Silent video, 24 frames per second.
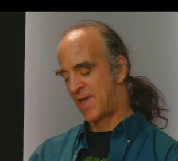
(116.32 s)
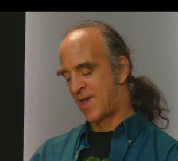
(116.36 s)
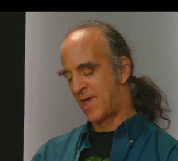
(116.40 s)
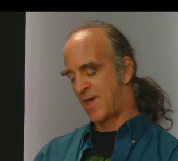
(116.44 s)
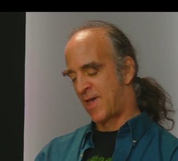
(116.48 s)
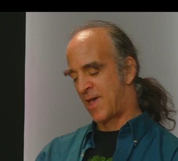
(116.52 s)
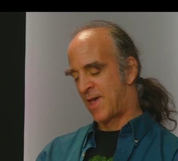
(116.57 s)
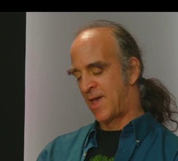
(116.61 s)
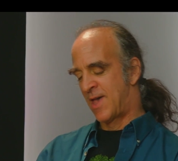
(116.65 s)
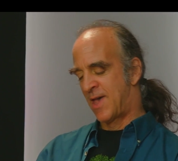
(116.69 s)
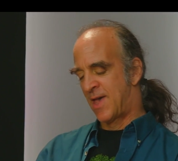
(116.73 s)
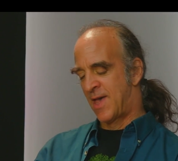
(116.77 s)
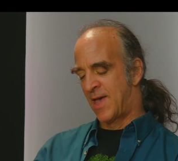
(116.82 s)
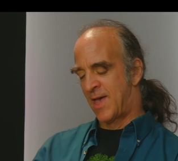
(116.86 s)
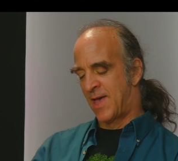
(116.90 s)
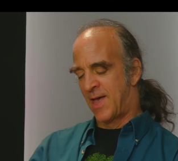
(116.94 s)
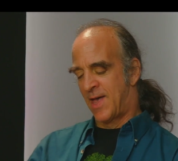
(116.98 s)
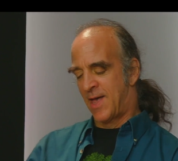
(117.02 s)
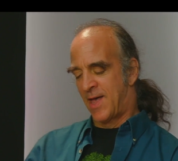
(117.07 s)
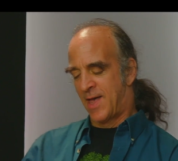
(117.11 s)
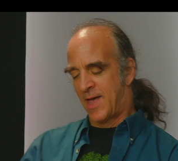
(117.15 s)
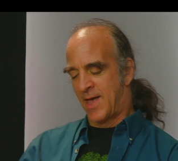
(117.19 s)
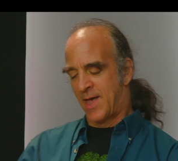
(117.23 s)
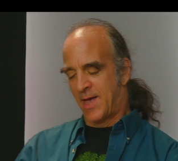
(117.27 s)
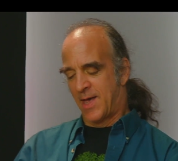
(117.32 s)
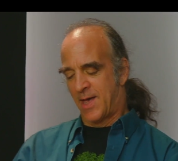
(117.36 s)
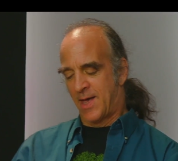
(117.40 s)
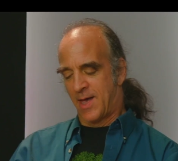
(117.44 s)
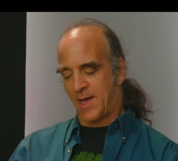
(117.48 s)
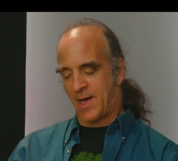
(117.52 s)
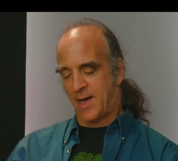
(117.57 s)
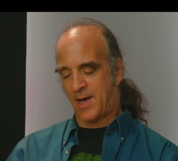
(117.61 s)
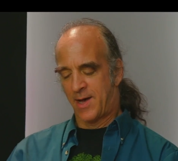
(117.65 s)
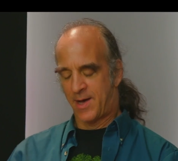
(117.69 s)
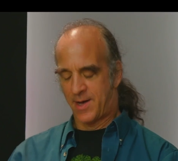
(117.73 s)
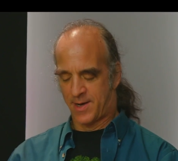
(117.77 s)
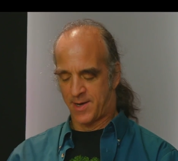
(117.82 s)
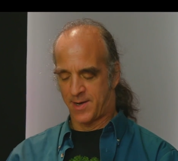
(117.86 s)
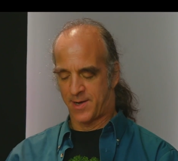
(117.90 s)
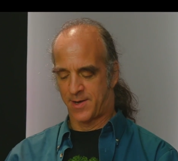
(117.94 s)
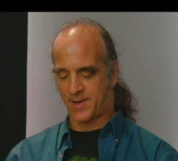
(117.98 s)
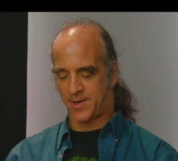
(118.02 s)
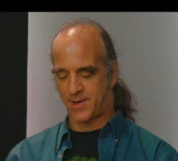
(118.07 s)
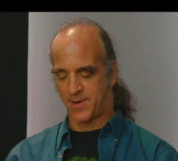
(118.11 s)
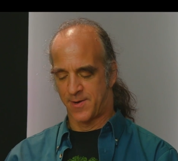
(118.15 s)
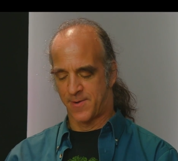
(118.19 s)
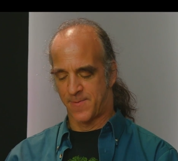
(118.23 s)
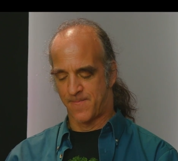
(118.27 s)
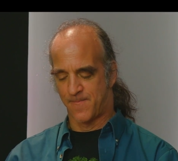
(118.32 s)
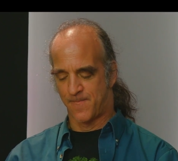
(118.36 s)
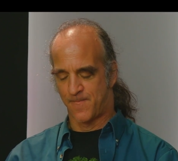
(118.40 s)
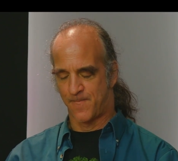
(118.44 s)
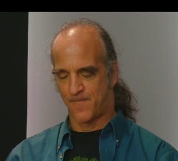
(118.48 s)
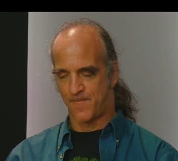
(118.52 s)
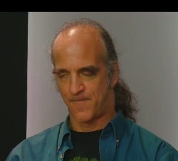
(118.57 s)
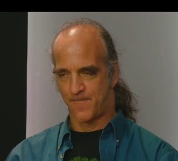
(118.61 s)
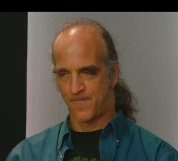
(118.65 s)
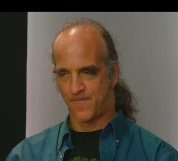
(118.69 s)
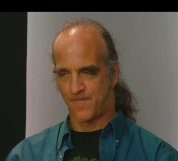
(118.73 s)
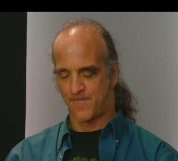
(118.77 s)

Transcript: Nothing is said.